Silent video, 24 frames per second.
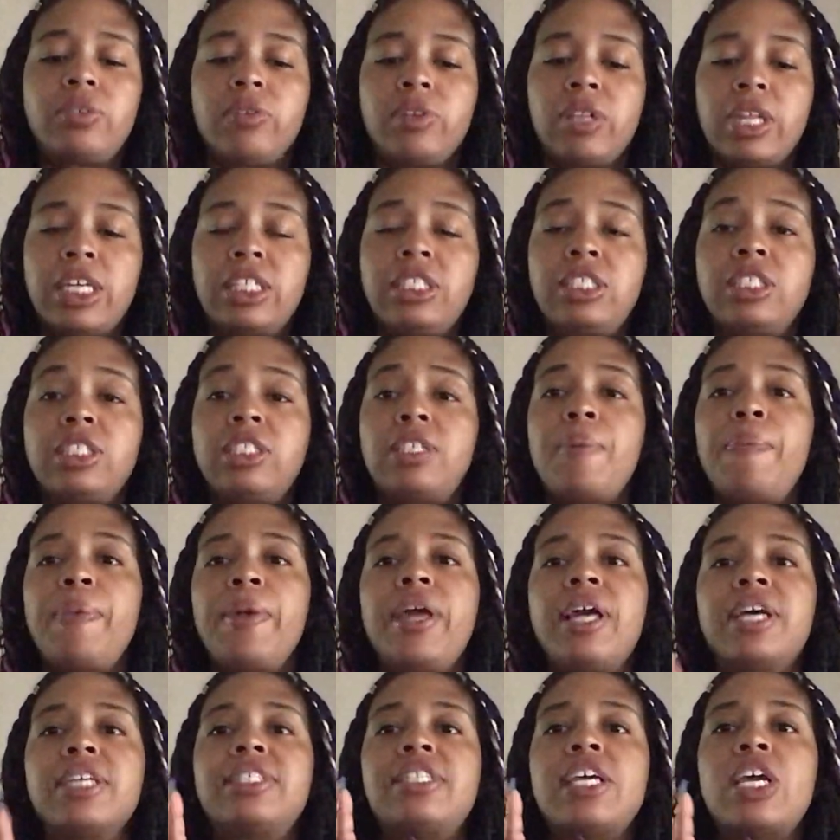relationship
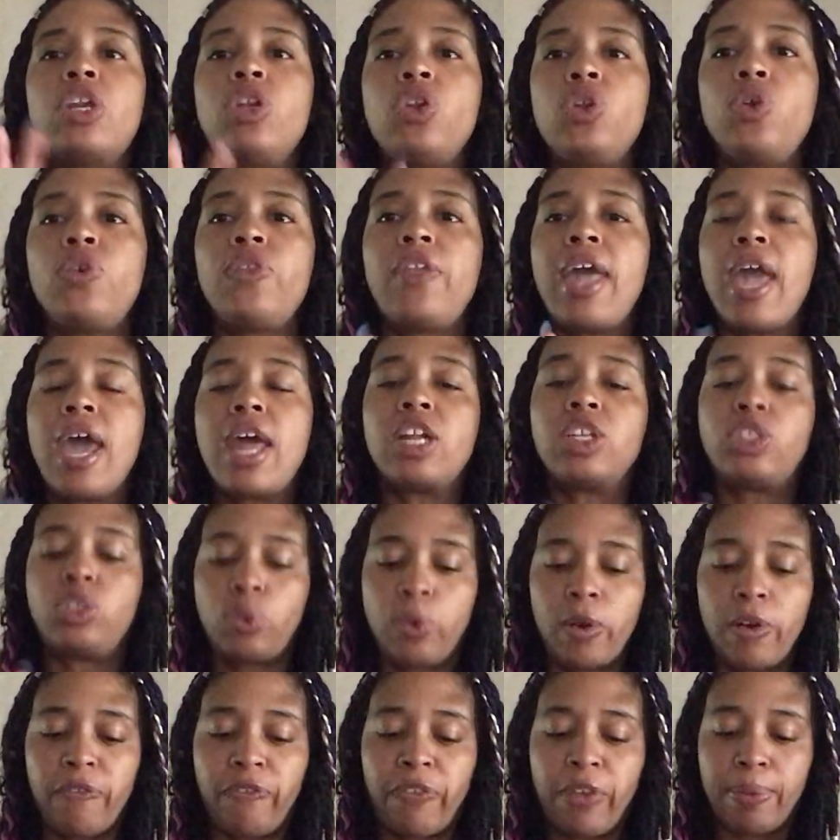because they knew they had a
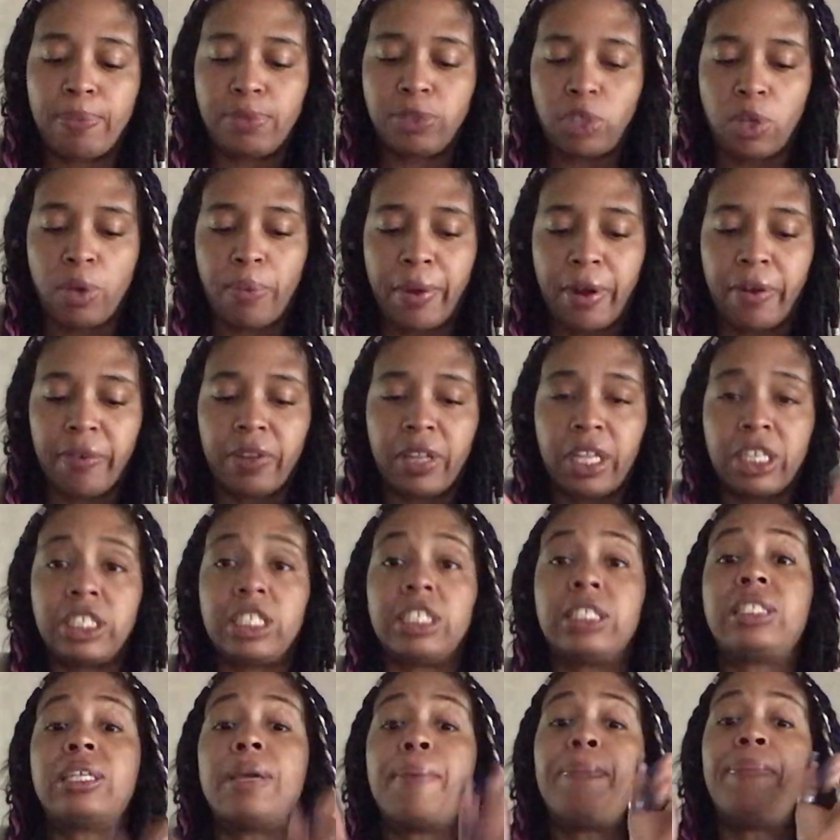twin flame soulmate
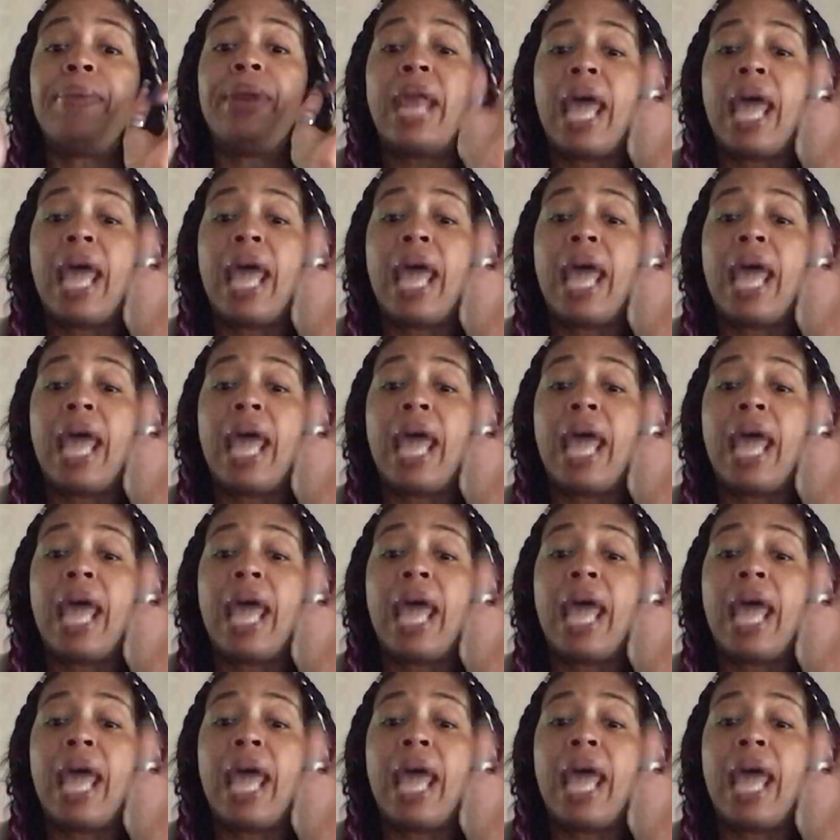relationship.